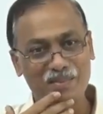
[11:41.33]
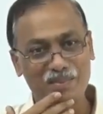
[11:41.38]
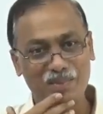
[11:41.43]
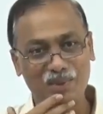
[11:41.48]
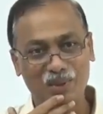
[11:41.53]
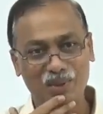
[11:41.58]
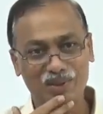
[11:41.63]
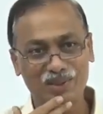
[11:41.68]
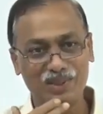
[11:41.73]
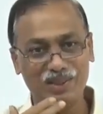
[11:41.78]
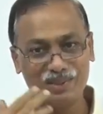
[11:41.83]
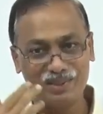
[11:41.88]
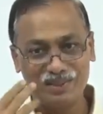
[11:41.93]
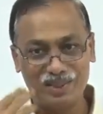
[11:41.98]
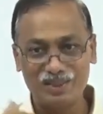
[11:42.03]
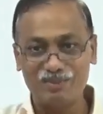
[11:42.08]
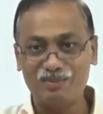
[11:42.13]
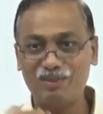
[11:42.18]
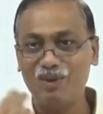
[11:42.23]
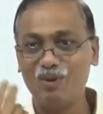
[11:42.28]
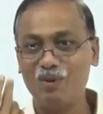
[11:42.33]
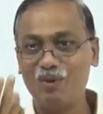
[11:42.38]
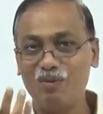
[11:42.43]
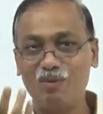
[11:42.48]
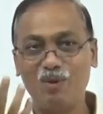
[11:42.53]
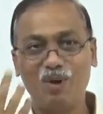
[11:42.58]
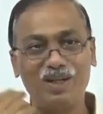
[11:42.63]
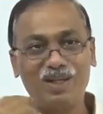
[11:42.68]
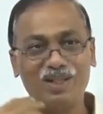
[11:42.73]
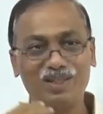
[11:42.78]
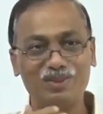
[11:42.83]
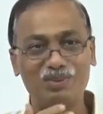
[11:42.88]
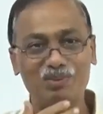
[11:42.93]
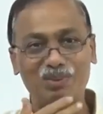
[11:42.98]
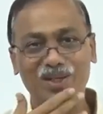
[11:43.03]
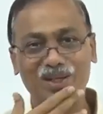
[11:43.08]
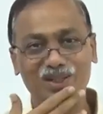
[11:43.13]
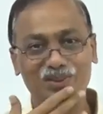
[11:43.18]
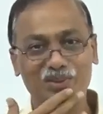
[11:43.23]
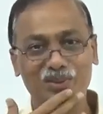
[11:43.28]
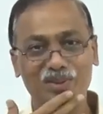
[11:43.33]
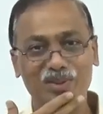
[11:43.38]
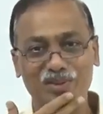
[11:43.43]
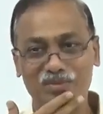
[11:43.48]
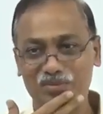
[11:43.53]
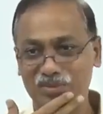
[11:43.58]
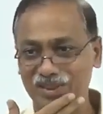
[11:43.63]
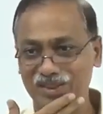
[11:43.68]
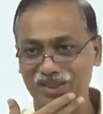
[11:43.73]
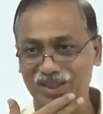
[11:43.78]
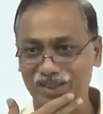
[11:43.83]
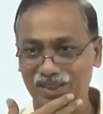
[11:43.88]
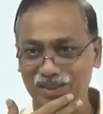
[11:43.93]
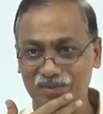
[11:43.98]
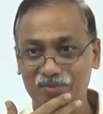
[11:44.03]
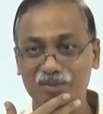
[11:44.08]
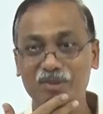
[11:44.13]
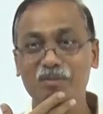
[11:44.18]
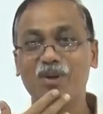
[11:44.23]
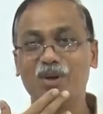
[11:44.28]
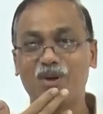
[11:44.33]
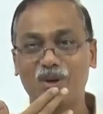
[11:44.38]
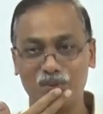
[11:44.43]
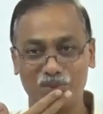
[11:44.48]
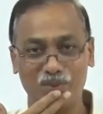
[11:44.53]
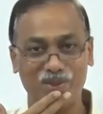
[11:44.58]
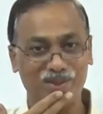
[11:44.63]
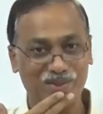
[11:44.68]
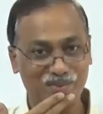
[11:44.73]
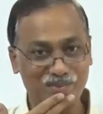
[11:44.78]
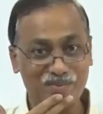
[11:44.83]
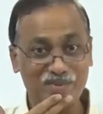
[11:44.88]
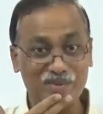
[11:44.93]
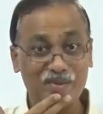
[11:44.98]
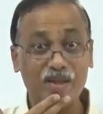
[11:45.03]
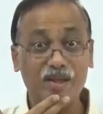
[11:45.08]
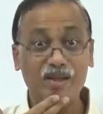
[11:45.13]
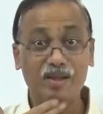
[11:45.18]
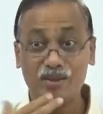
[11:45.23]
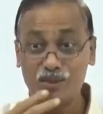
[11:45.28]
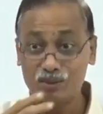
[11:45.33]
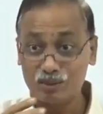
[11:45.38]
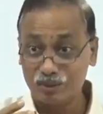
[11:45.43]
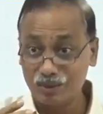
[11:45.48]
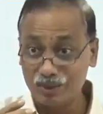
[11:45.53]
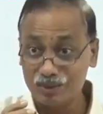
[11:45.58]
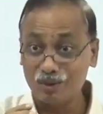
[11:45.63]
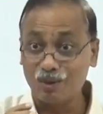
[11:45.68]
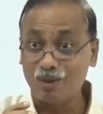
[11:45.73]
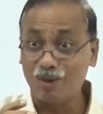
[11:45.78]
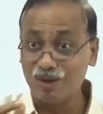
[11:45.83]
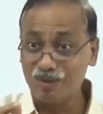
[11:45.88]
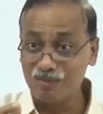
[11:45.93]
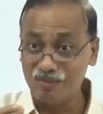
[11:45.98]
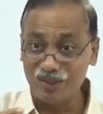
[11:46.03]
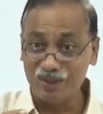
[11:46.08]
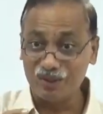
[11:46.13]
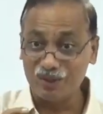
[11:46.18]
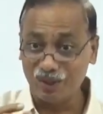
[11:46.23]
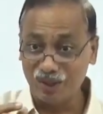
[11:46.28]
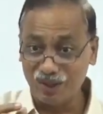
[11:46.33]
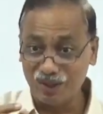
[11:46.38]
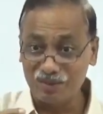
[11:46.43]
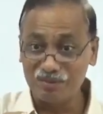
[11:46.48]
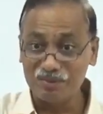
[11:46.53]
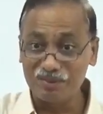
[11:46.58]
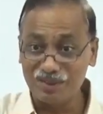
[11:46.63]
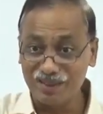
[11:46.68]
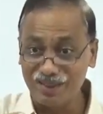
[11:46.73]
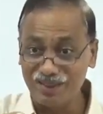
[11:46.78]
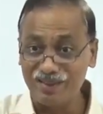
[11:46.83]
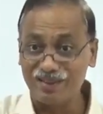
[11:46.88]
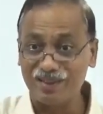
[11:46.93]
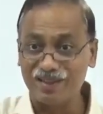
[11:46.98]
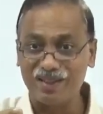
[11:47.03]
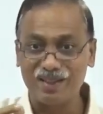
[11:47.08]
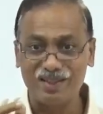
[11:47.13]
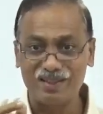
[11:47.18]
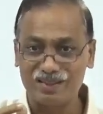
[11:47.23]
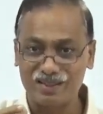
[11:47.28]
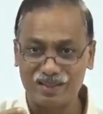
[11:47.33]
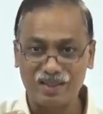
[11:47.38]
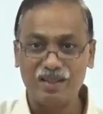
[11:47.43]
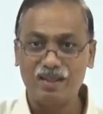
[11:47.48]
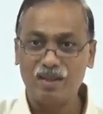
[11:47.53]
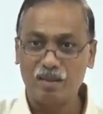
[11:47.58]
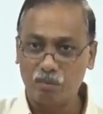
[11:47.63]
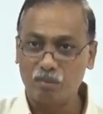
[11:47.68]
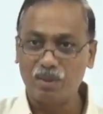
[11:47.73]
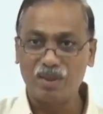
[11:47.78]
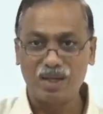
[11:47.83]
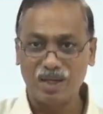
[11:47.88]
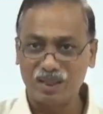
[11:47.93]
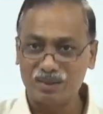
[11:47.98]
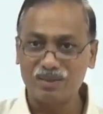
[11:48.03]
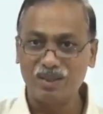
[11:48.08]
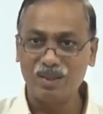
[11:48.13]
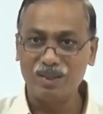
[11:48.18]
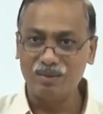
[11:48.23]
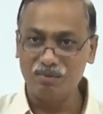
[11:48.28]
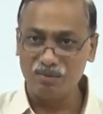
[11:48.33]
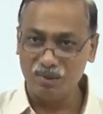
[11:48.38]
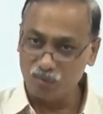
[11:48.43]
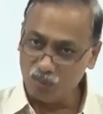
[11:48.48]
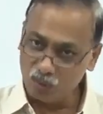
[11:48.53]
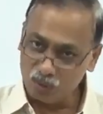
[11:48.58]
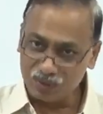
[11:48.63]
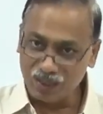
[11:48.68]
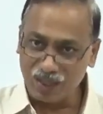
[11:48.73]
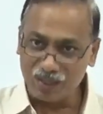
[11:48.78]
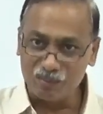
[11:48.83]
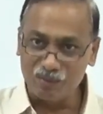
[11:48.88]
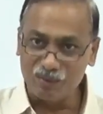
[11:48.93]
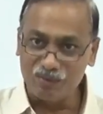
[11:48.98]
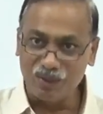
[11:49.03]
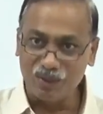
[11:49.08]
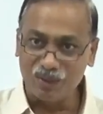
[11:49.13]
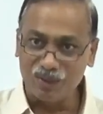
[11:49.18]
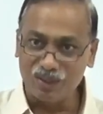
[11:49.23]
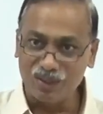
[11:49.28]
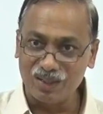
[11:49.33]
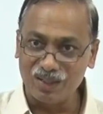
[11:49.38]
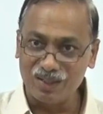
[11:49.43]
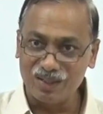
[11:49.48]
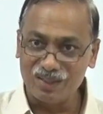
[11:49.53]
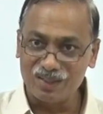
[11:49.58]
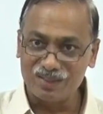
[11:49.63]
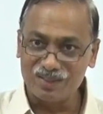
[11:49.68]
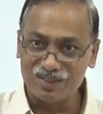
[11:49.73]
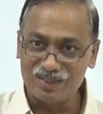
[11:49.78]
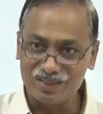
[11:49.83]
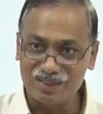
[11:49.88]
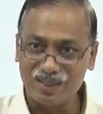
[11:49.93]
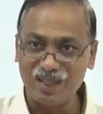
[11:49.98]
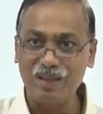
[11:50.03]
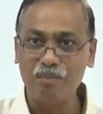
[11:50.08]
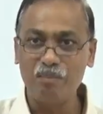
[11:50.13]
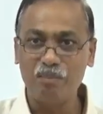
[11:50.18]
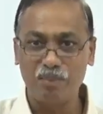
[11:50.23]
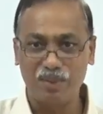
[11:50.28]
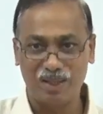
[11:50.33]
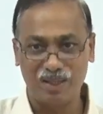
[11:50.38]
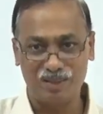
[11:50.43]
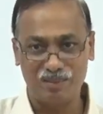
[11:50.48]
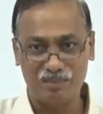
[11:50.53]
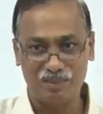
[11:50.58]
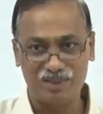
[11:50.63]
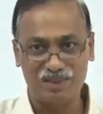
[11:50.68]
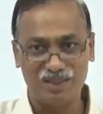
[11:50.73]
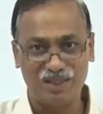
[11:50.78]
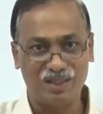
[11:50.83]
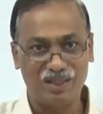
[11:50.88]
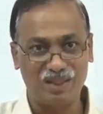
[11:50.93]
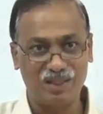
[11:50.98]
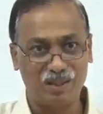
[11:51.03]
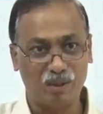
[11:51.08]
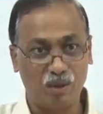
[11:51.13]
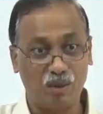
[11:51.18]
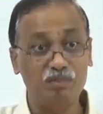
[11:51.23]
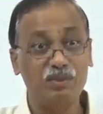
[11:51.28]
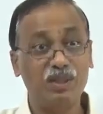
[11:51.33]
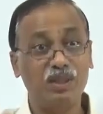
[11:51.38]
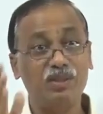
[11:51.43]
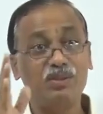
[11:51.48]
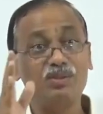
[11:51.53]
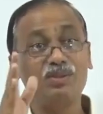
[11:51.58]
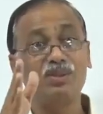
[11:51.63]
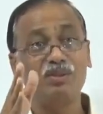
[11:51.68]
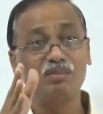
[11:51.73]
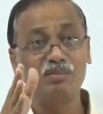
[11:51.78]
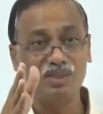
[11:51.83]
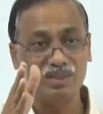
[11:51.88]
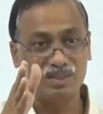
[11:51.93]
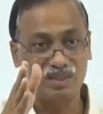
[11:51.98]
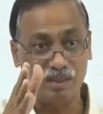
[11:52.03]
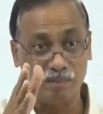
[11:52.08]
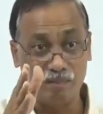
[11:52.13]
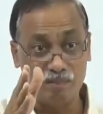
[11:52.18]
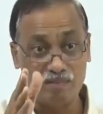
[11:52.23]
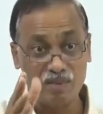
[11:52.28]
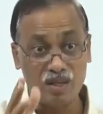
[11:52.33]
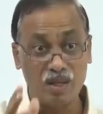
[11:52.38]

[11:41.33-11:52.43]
Because it is this fellow who want us to get through in the first attempt, we may not be. So there is a conflict of interest, but naturally we both are moving on the same path basically. Objective should be same.